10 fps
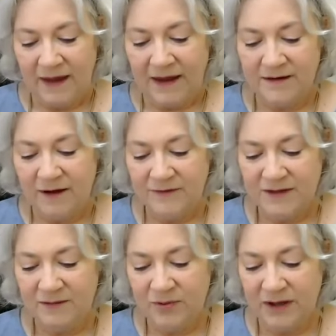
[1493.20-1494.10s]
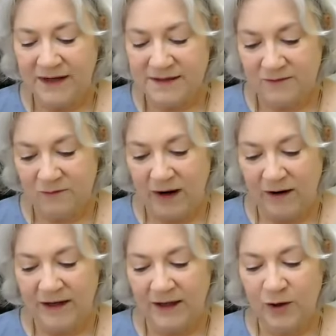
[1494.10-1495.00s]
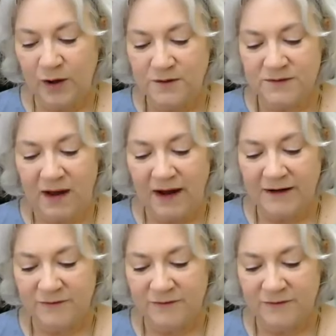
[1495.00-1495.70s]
and eft him placed where he close might